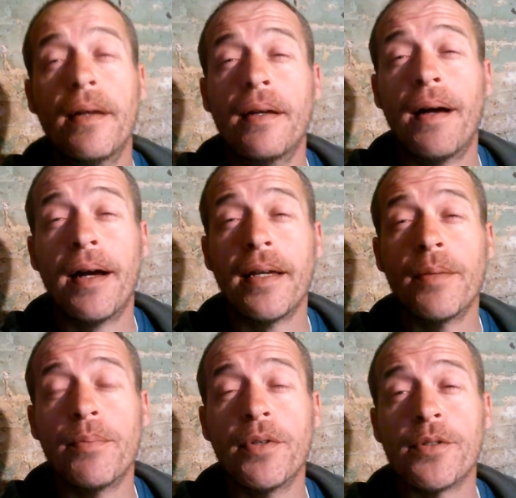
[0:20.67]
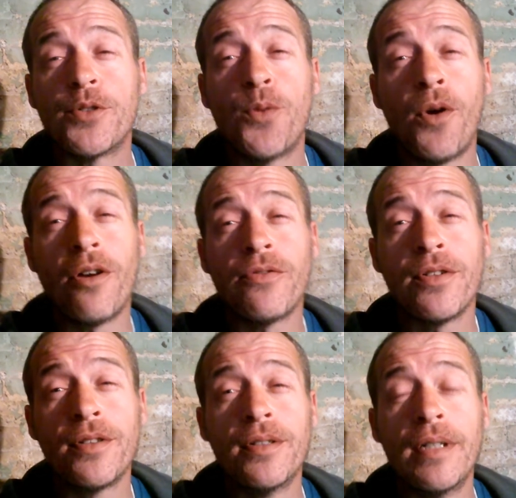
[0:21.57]
I am Bill
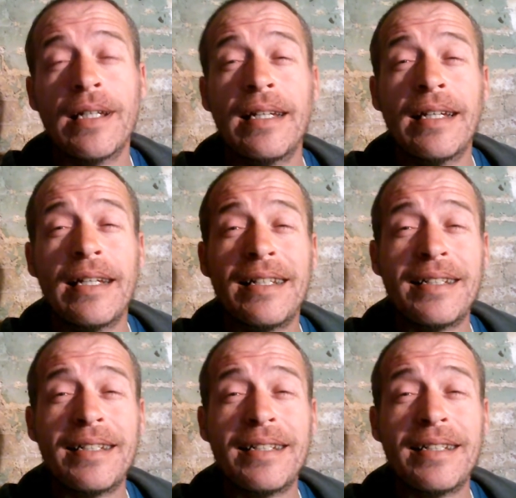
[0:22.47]
Swafford, and